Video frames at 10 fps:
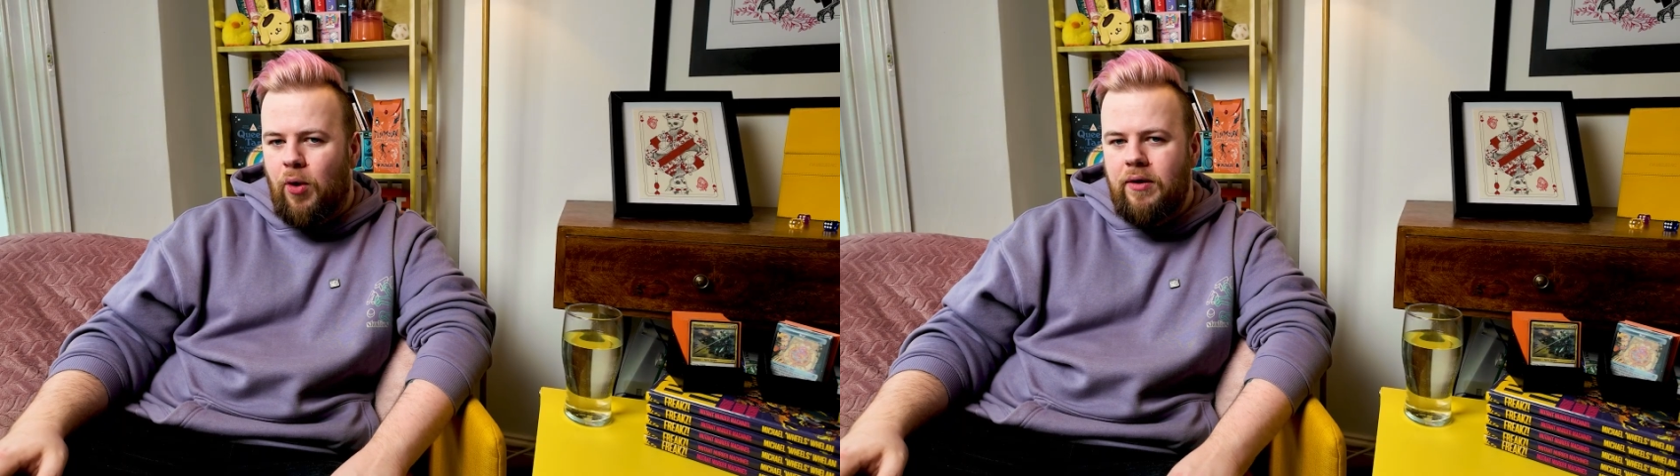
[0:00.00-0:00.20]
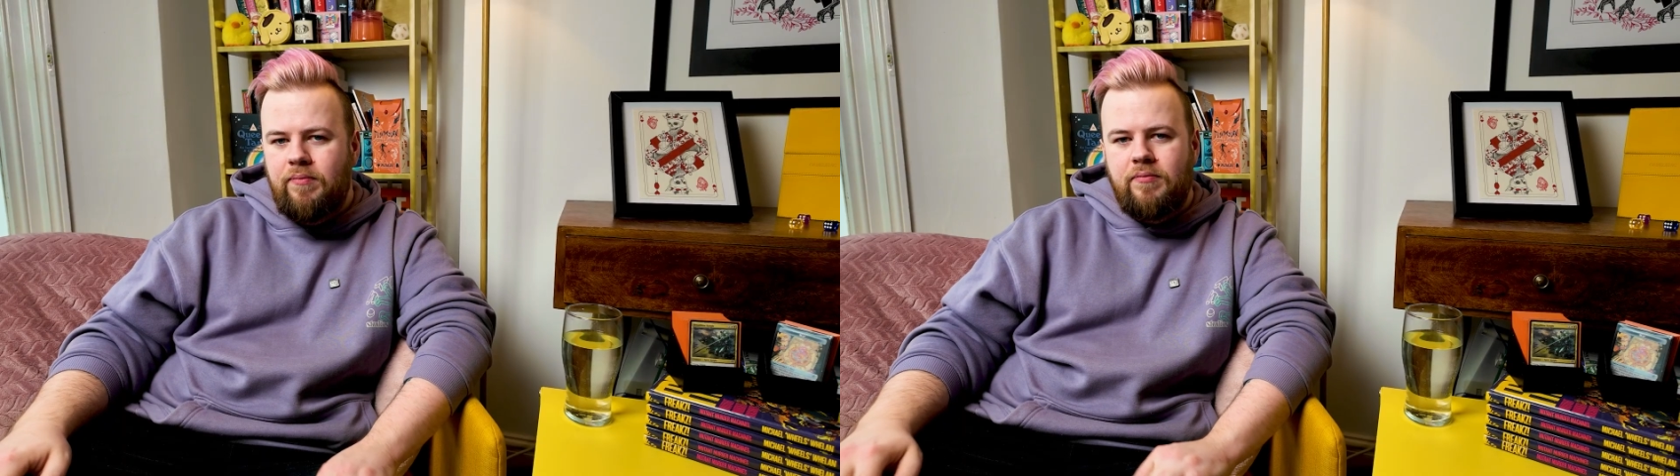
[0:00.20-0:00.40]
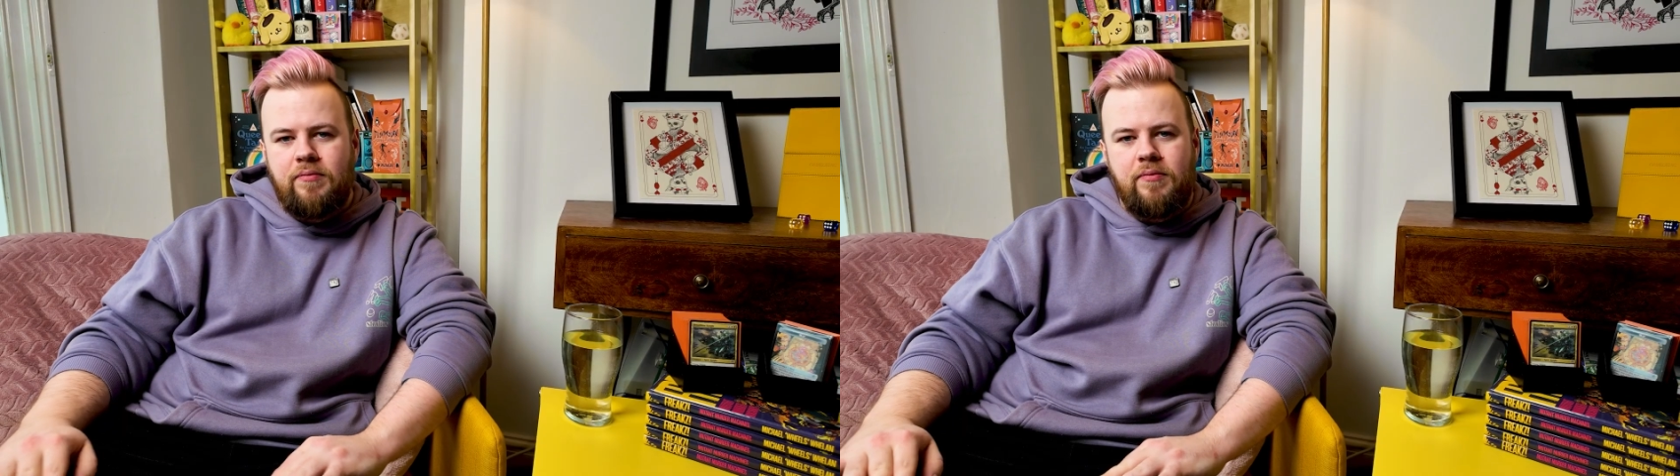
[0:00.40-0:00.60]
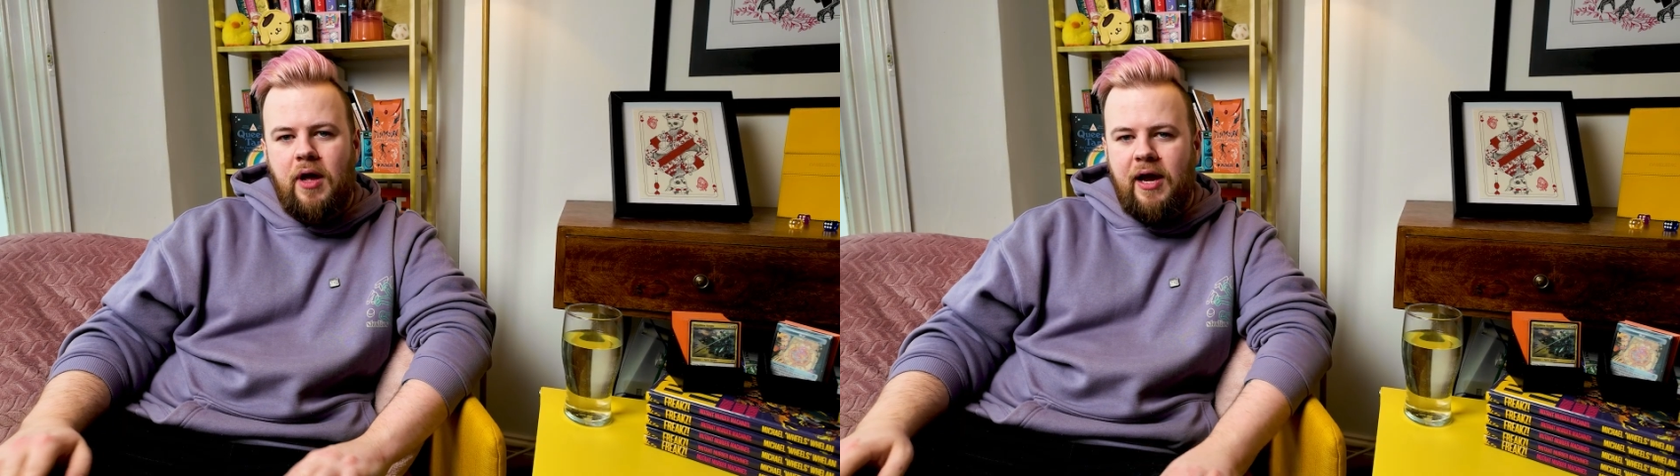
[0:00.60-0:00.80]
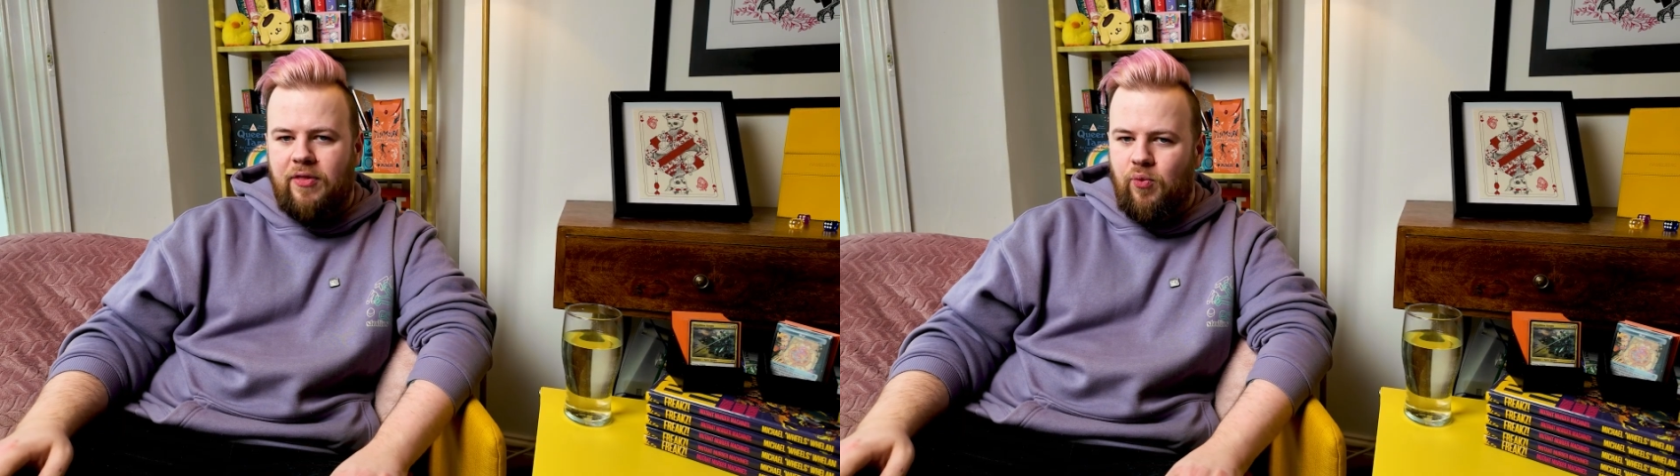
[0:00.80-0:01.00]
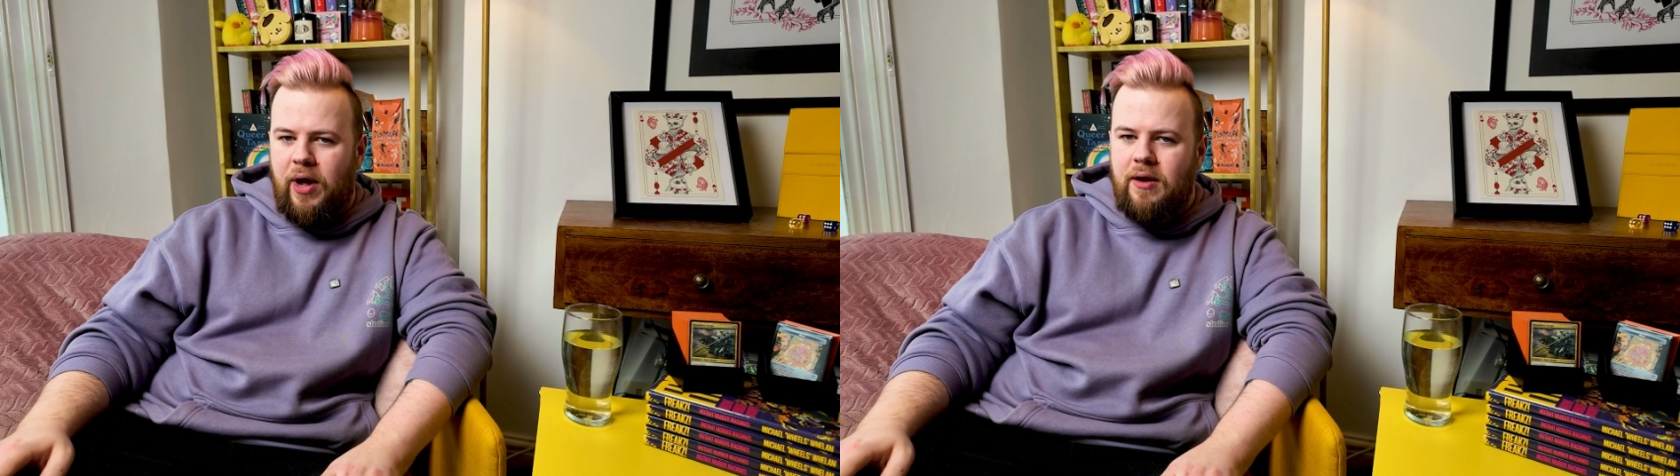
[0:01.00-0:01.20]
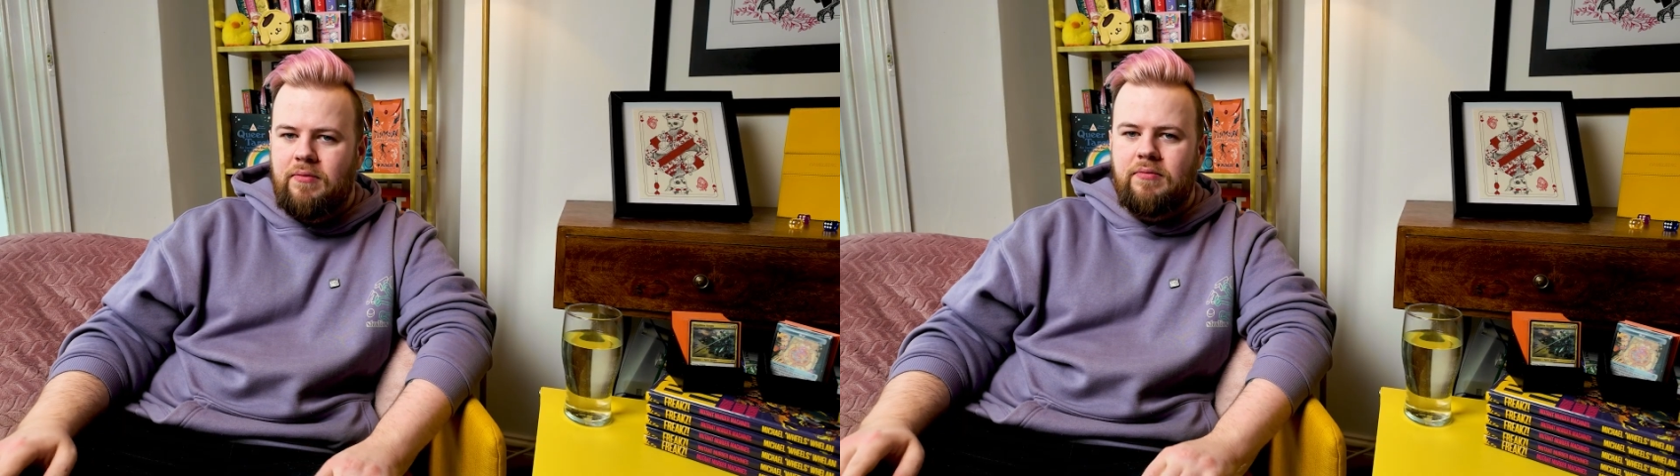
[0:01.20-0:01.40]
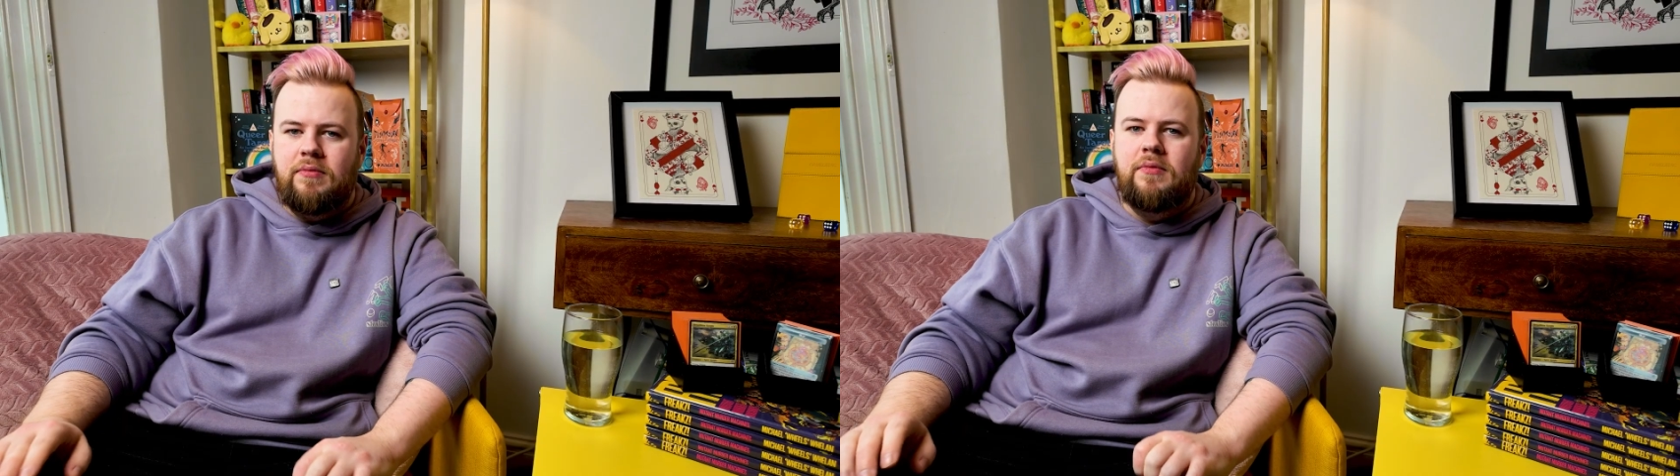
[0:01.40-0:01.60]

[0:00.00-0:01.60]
1. I get the win.